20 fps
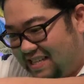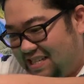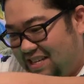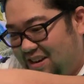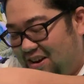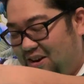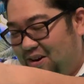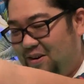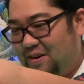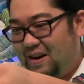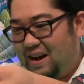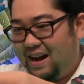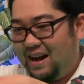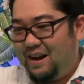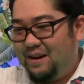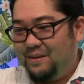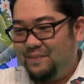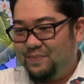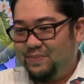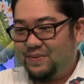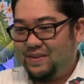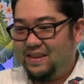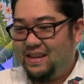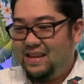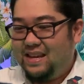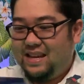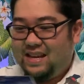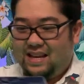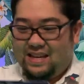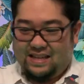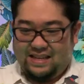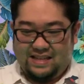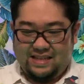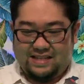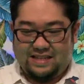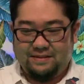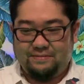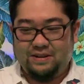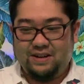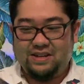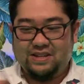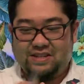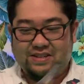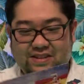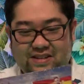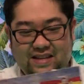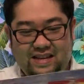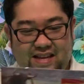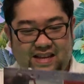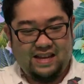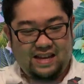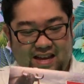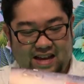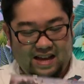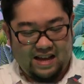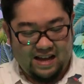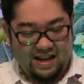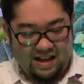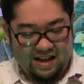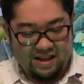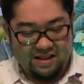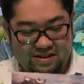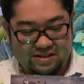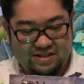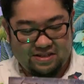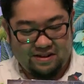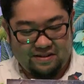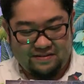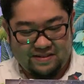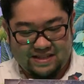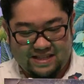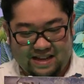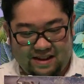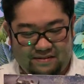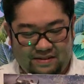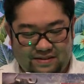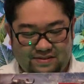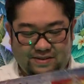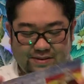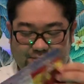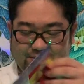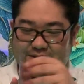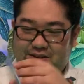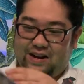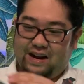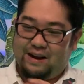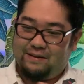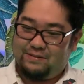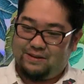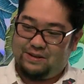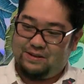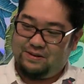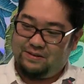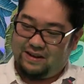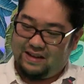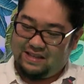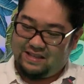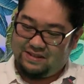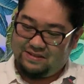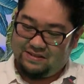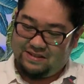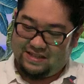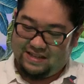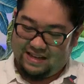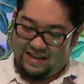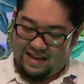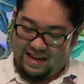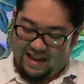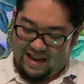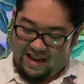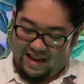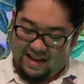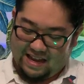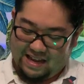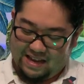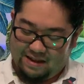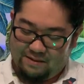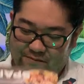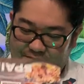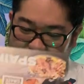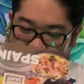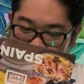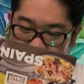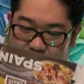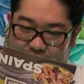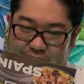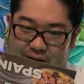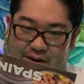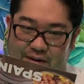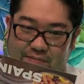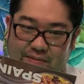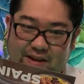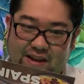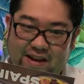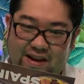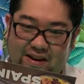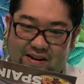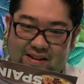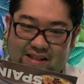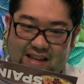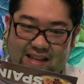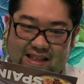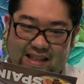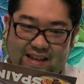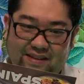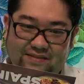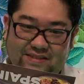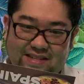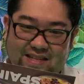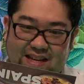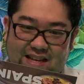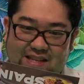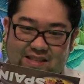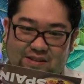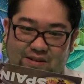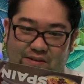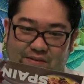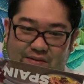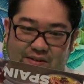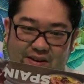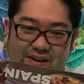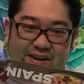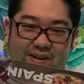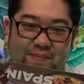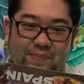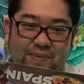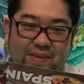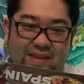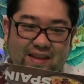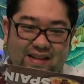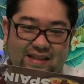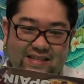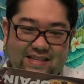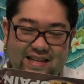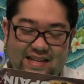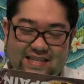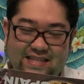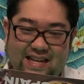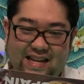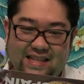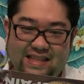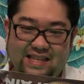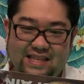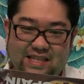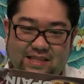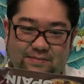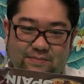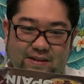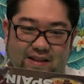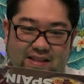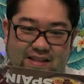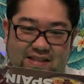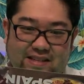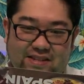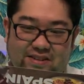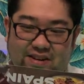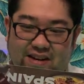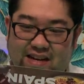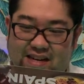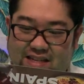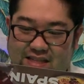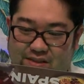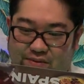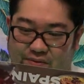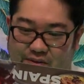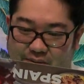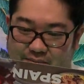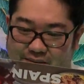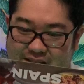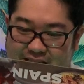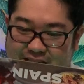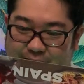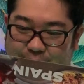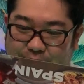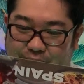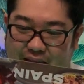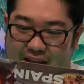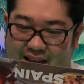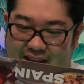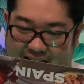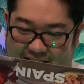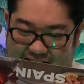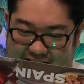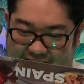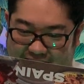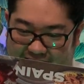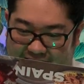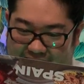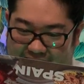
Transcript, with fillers: so um, similar to the uh, other service that we subscribe to i do see a info blurb here that they've sent over it says that this month's crate is from spain